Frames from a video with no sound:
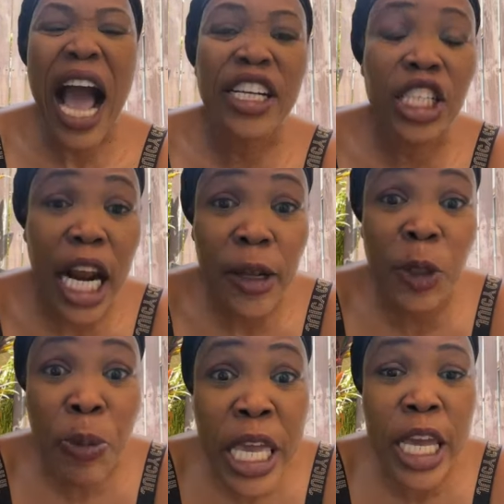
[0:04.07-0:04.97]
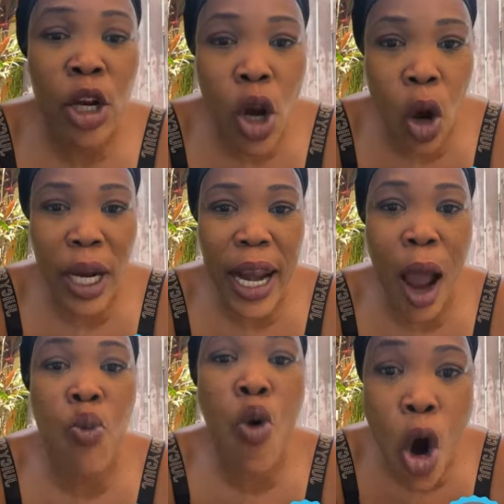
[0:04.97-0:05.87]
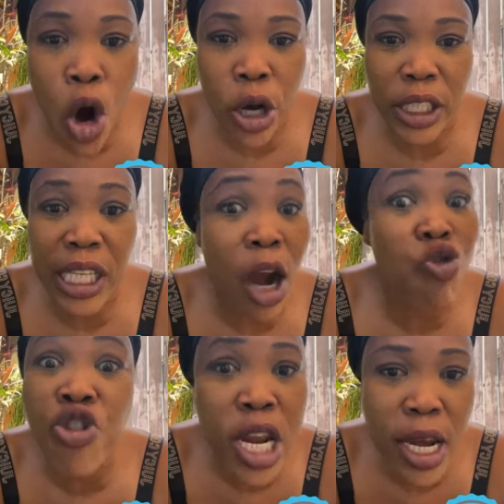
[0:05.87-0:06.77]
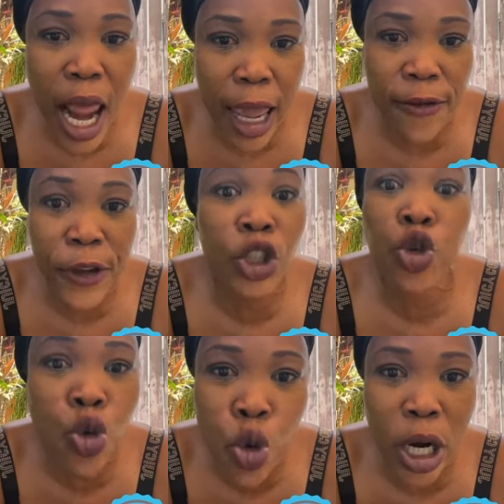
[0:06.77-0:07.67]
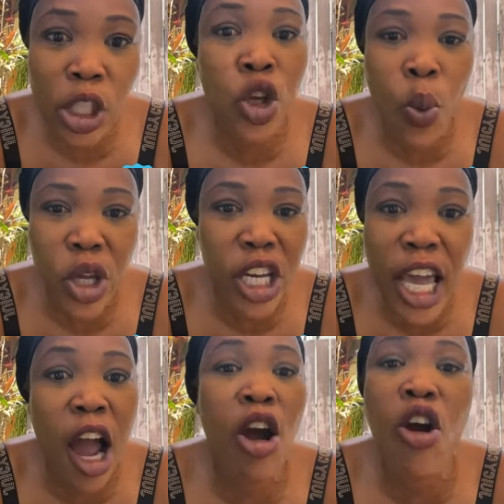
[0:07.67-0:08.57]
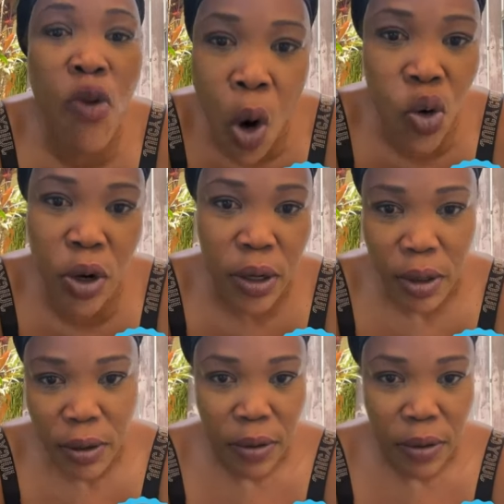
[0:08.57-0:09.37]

Actions speak louder than words in a real life. It's true. And a something you can't go round.